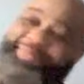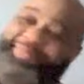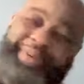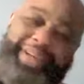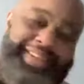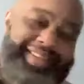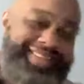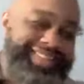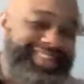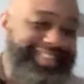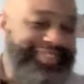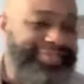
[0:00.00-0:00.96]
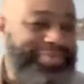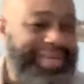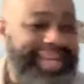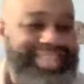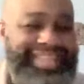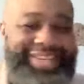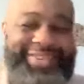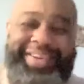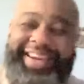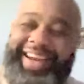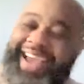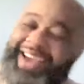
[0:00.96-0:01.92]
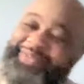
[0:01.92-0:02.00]
brother, when I tell you
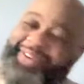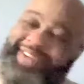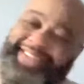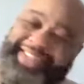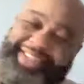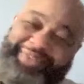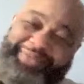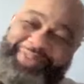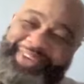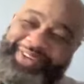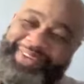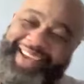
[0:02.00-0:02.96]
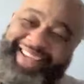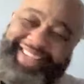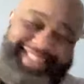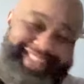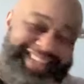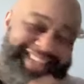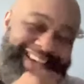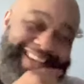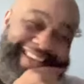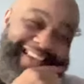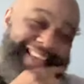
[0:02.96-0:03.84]
that I have good stuff for you guys today,